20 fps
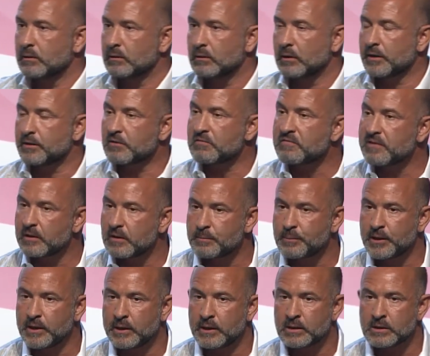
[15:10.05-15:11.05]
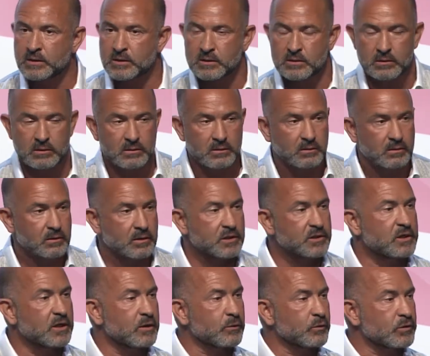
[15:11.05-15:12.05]
in the Philippines,
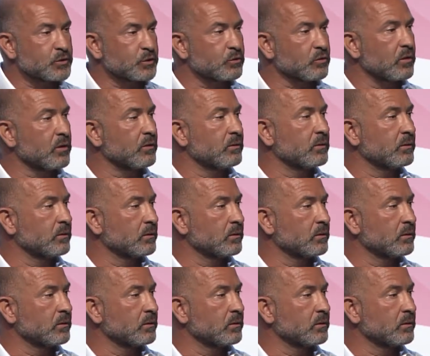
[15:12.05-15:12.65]
continuing to grow,